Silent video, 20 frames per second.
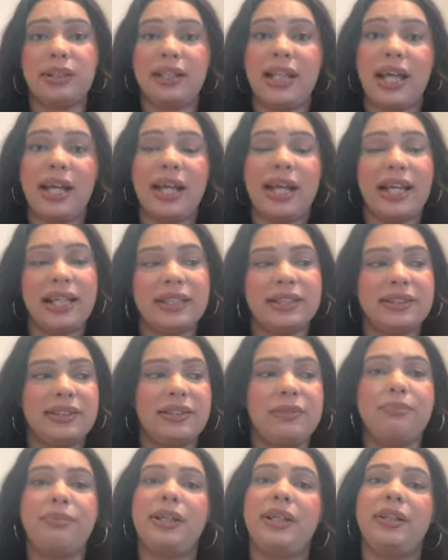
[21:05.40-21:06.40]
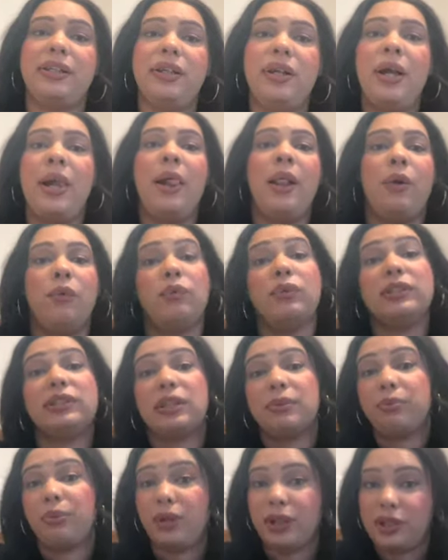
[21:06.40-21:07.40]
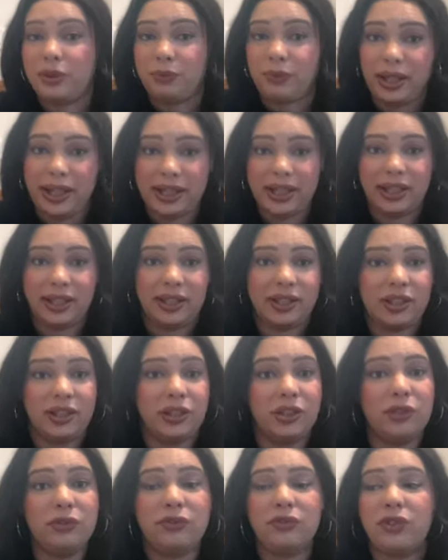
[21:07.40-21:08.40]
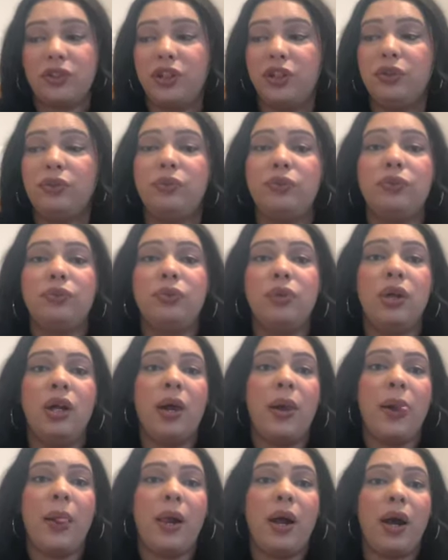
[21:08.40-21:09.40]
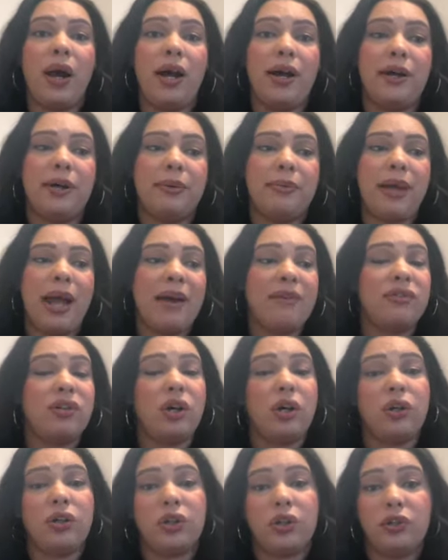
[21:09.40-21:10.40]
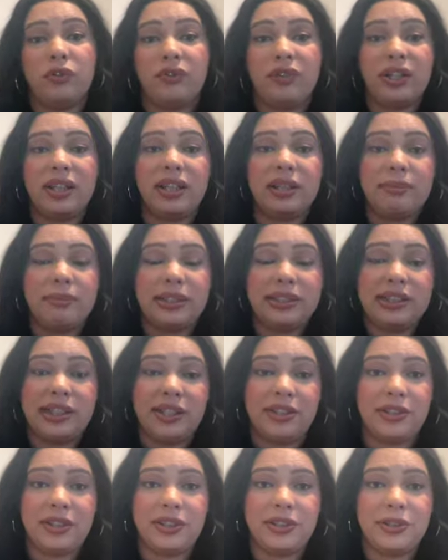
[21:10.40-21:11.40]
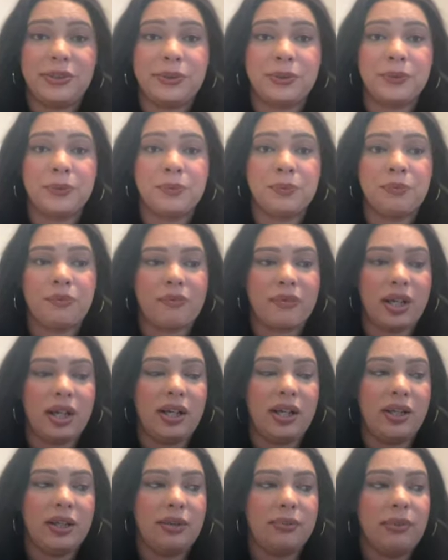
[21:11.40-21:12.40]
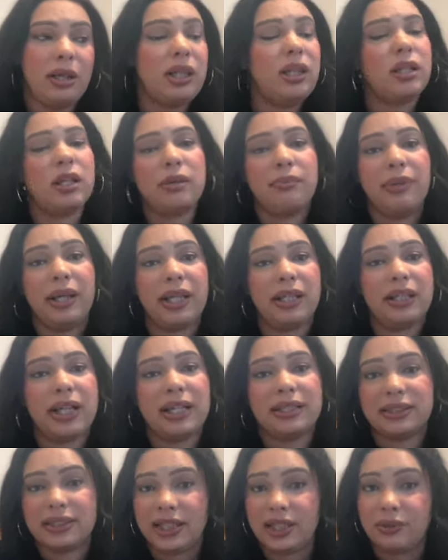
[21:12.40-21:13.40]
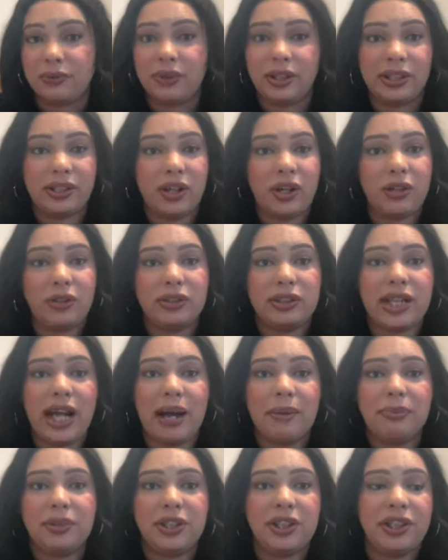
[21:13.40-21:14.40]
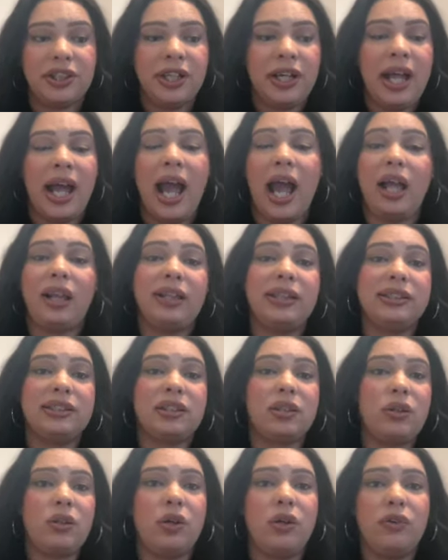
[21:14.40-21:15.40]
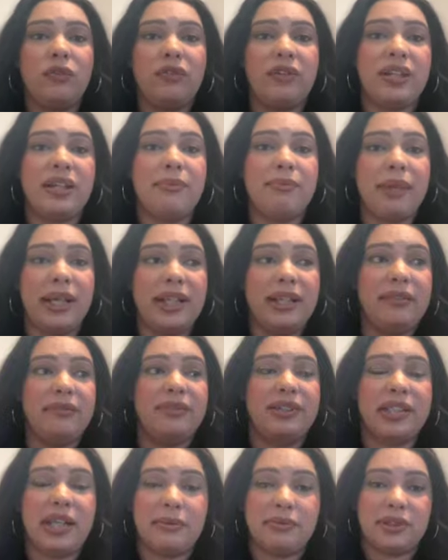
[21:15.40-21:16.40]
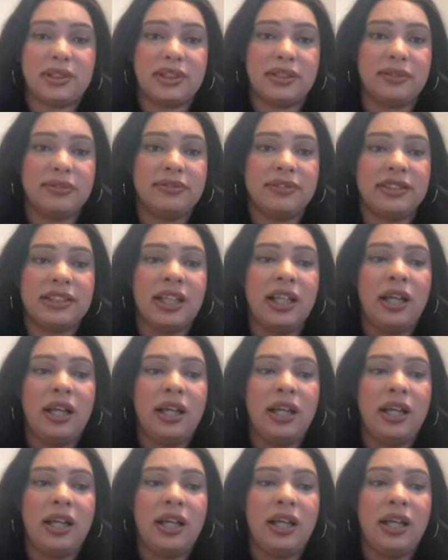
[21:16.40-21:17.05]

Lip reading: that answer. But what's the point of waiting? You have gone over the material a little bit, not saying read the whole chapter. At least go over the main objectives.